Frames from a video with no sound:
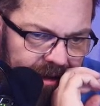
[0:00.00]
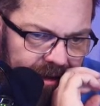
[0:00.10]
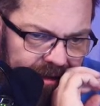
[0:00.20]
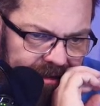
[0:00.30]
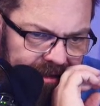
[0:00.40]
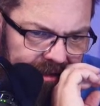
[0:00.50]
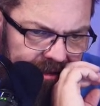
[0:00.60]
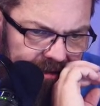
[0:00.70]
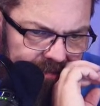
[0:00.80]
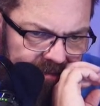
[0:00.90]
Let's see
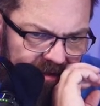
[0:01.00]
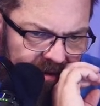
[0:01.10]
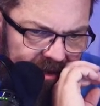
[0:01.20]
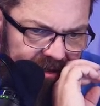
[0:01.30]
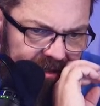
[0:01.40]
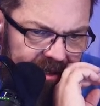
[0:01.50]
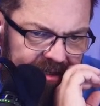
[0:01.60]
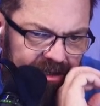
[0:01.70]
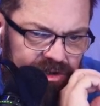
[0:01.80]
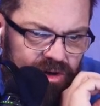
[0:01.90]
here. Yvonne says,
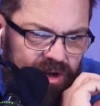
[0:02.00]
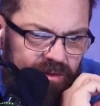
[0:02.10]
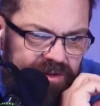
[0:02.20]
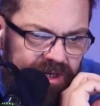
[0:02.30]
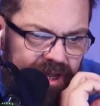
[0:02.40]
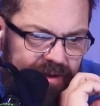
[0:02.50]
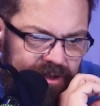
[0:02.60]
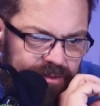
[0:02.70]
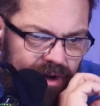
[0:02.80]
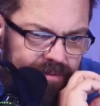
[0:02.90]
I still struggle with the
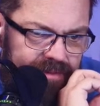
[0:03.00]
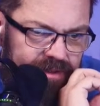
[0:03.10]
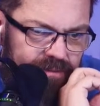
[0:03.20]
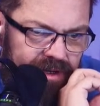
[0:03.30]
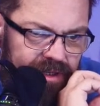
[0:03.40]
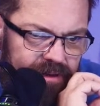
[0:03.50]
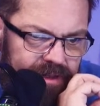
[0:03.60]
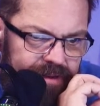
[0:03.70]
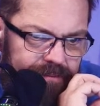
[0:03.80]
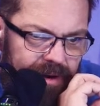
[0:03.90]
language problems. Been
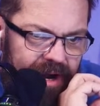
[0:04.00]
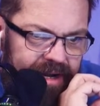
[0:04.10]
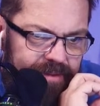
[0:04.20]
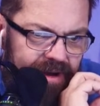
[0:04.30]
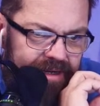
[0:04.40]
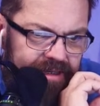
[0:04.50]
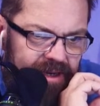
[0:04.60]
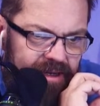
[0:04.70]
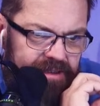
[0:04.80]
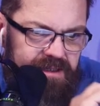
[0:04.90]
literally biting my
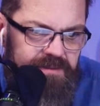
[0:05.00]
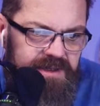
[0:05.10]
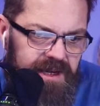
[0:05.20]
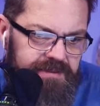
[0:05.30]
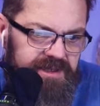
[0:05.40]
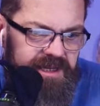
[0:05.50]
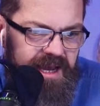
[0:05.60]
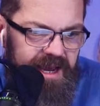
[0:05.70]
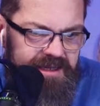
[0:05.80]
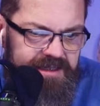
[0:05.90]
tongue sometimes.
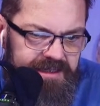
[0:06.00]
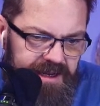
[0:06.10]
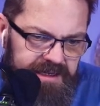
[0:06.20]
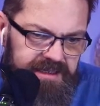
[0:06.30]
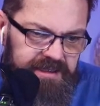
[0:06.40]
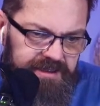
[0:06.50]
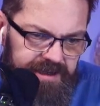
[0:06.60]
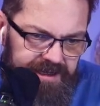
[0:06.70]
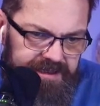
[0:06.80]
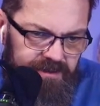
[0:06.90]
Yeah,
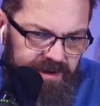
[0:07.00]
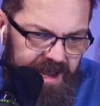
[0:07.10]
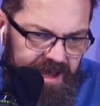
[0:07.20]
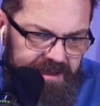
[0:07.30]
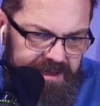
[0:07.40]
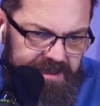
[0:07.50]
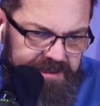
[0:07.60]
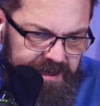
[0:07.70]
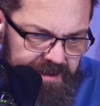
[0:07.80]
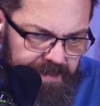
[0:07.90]
it's a reality,
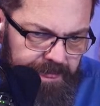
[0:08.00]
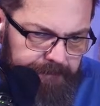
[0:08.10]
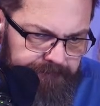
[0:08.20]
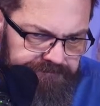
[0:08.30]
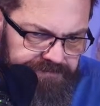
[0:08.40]
isn't it?